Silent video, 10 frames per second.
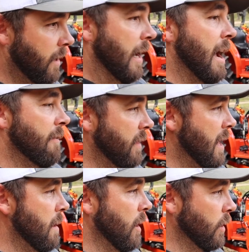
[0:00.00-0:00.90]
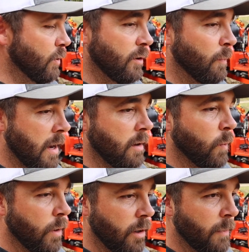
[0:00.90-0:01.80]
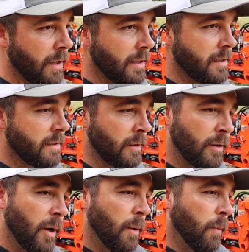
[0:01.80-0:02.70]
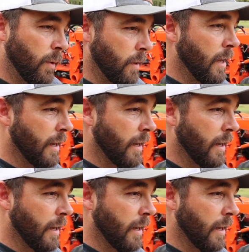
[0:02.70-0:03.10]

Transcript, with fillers: their half of that 100-pound watermelon, so more than